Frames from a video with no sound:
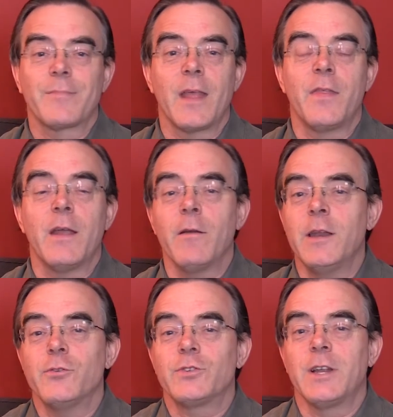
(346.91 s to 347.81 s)
they're an
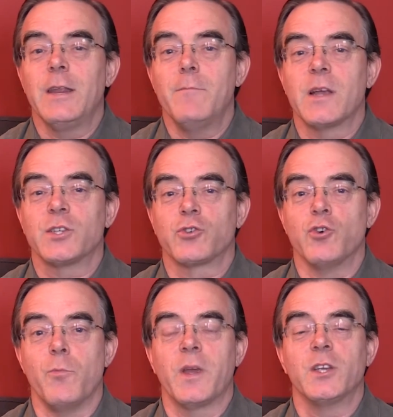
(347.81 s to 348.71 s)
interestingly mixed
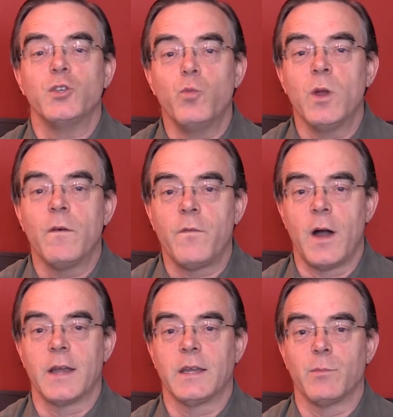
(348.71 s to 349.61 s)
group because you will
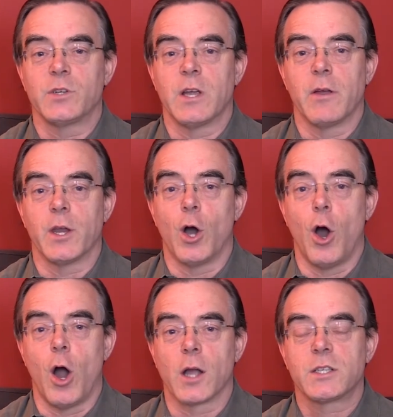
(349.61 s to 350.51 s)
find libertarian
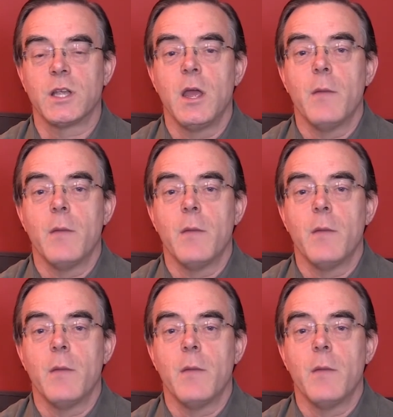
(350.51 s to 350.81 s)
hawks,